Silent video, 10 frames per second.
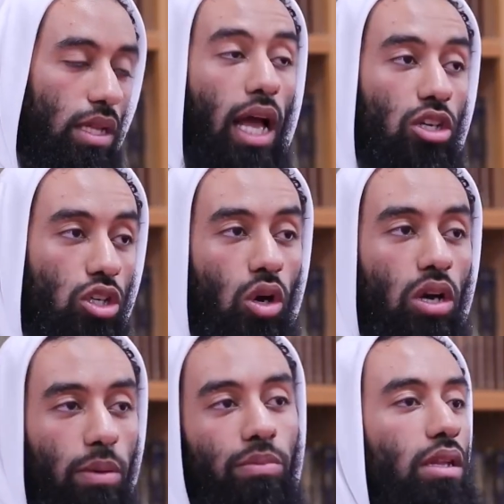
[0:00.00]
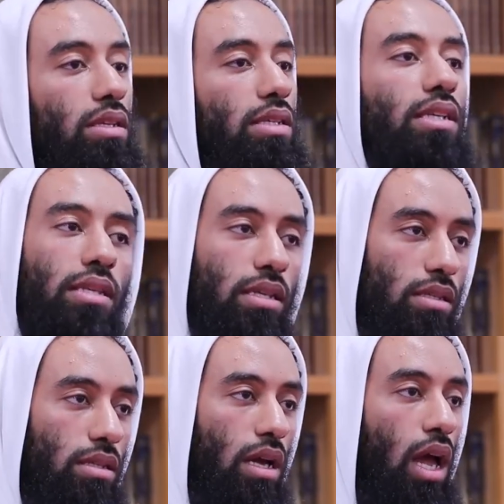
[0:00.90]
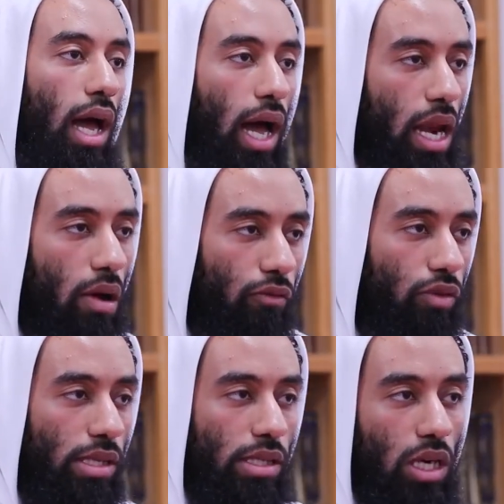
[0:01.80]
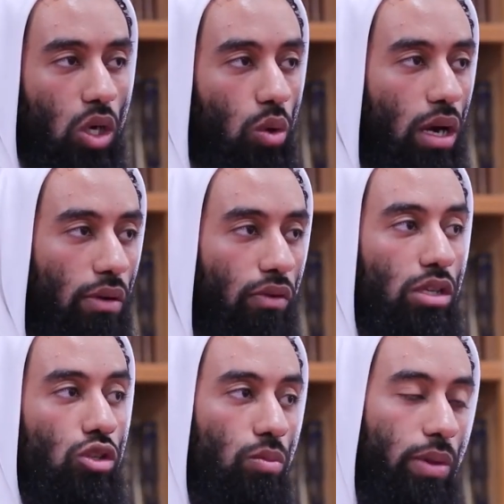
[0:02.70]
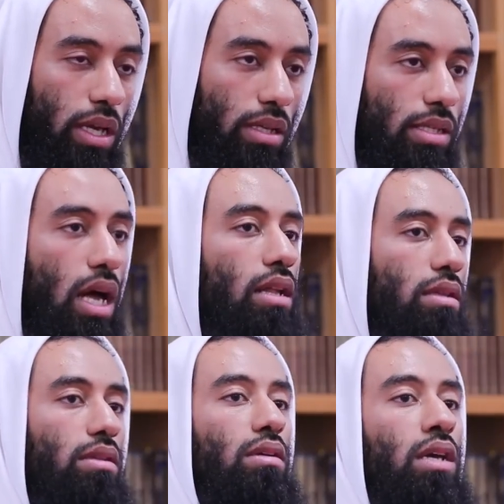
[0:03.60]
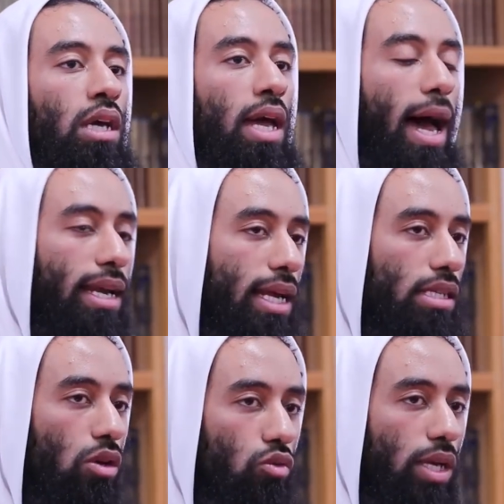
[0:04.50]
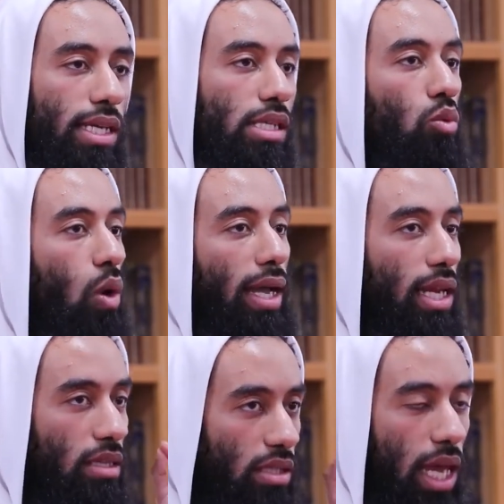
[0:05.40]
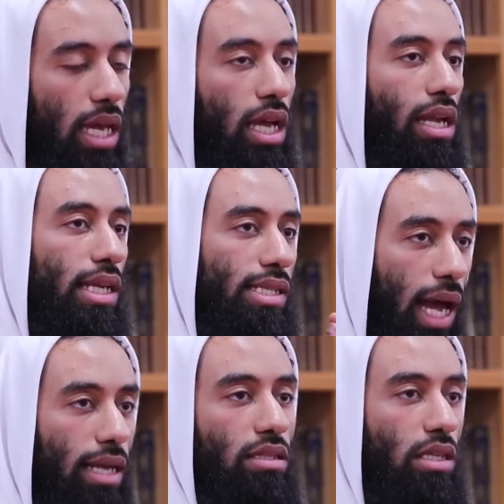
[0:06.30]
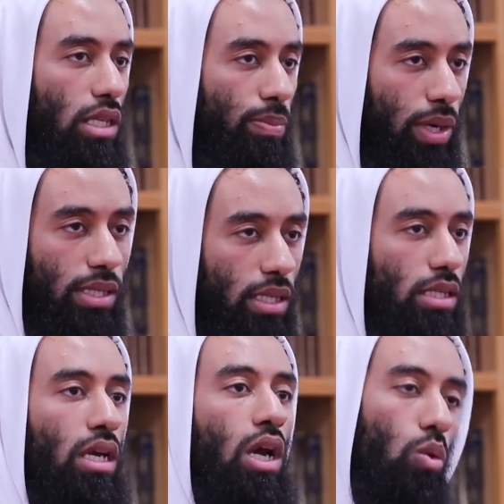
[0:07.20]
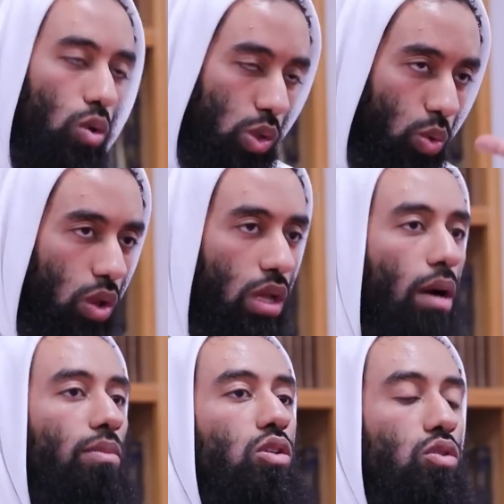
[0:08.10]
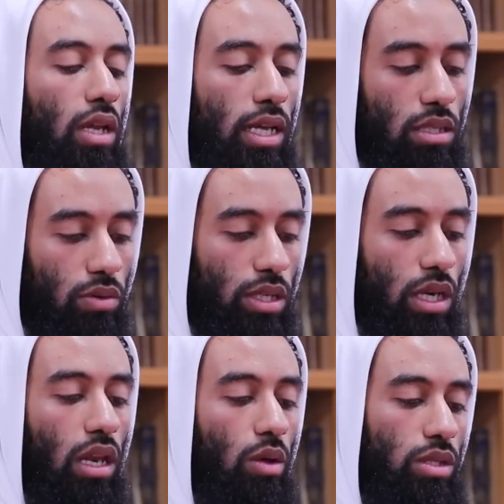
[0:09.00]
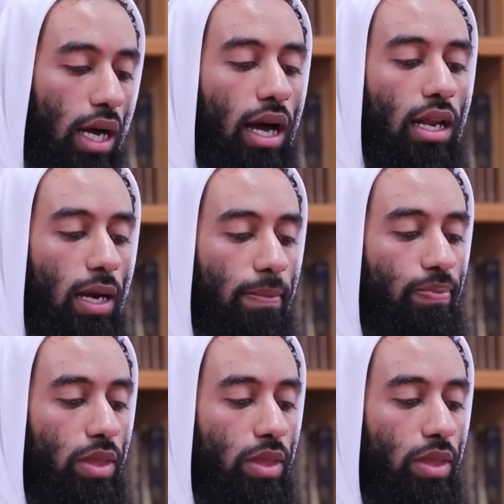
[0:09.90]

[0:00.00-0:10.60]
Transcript: That's shocking, brothers and sisters. And every single one of us should be concerned. And there's a reason why they're taking these antidepressants, which we will come on to later, inshallah ta'ala.